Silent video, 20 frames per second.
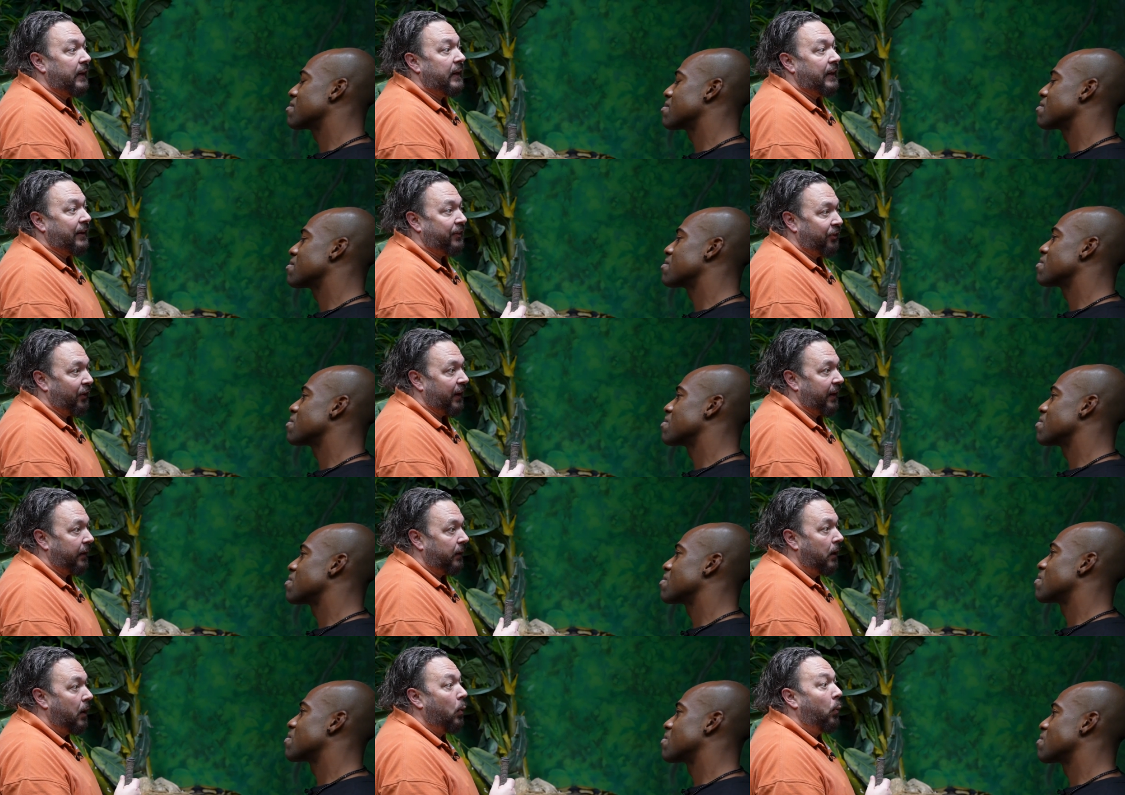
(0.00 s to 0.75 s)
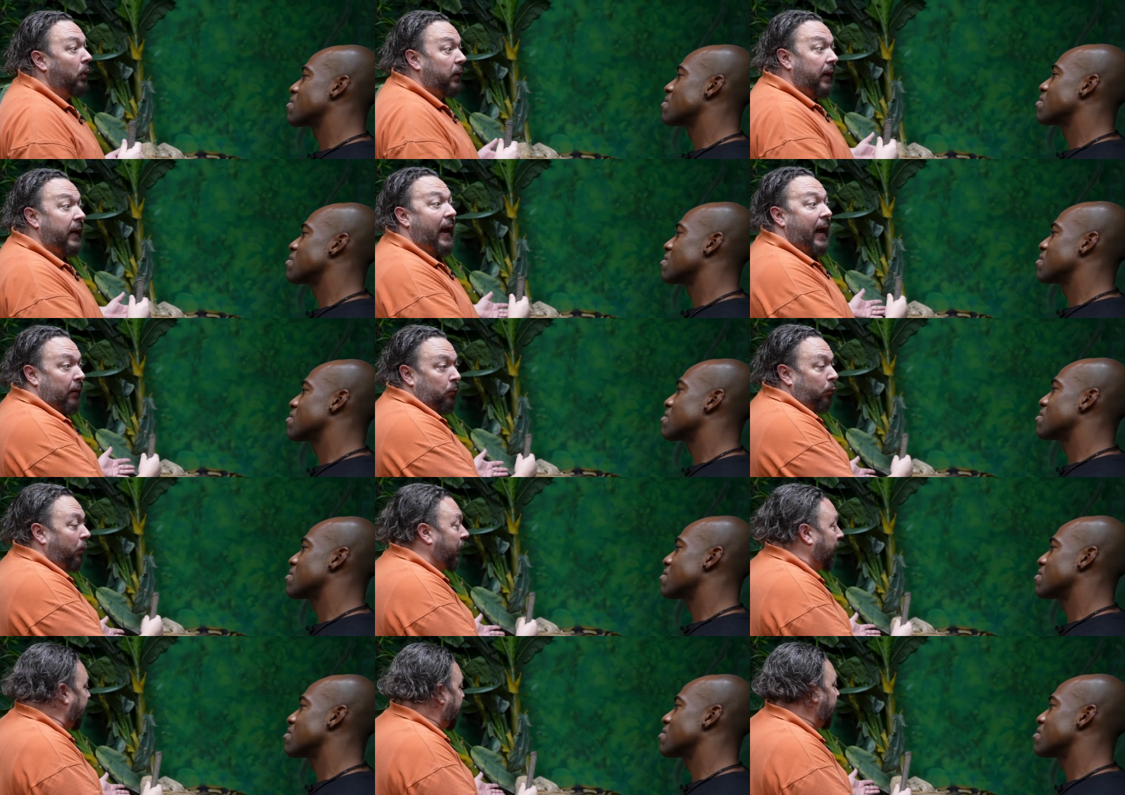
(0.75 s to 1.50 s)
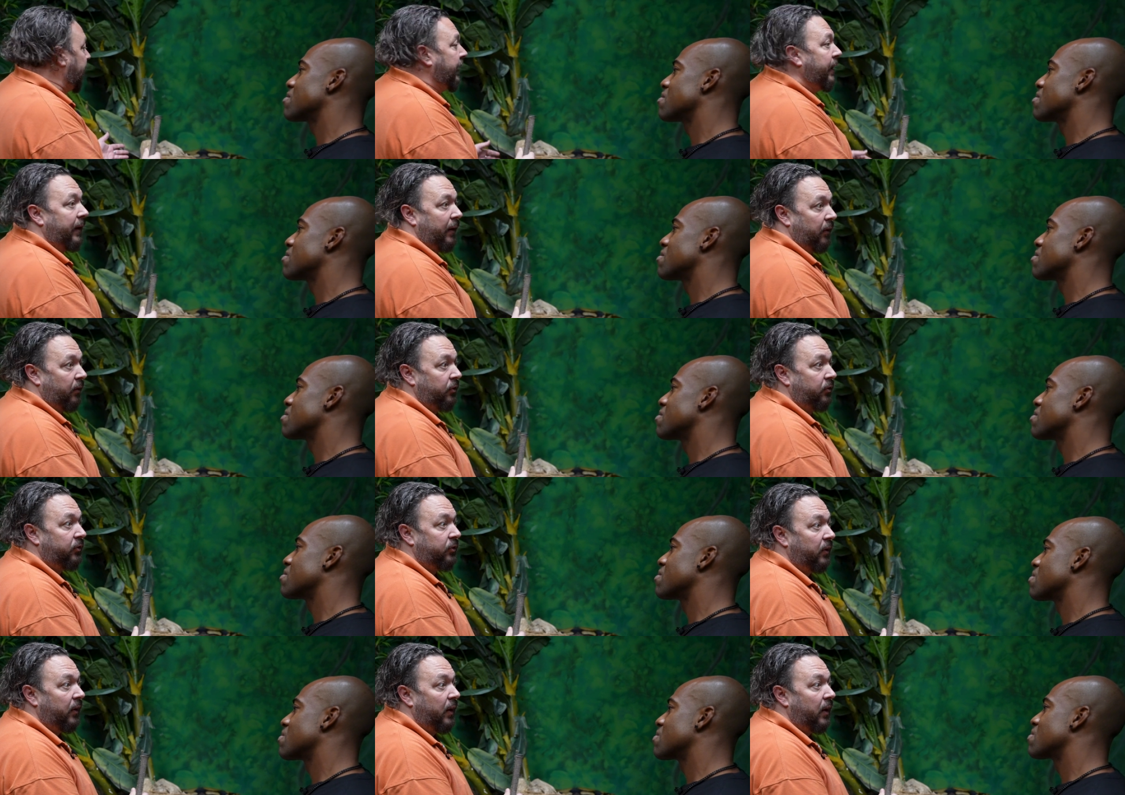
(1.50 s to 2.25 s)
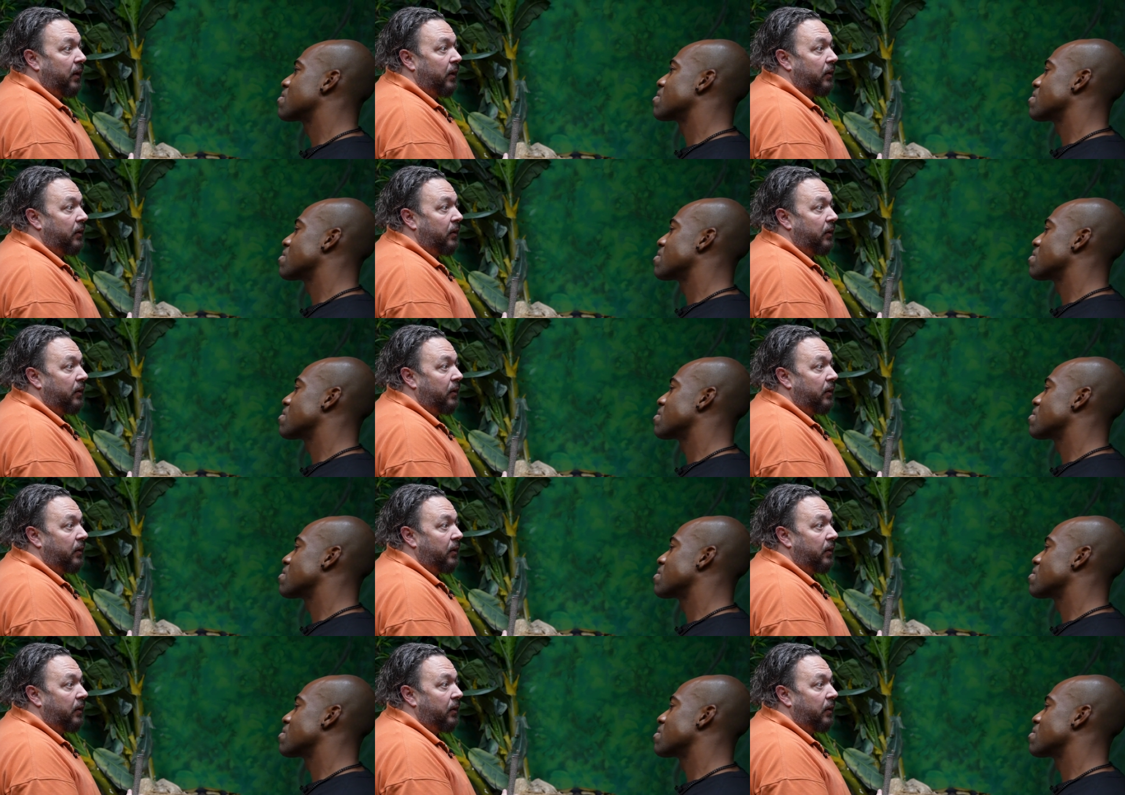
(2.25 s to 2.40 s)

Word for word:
Speaker 1: anything. Well, really it is.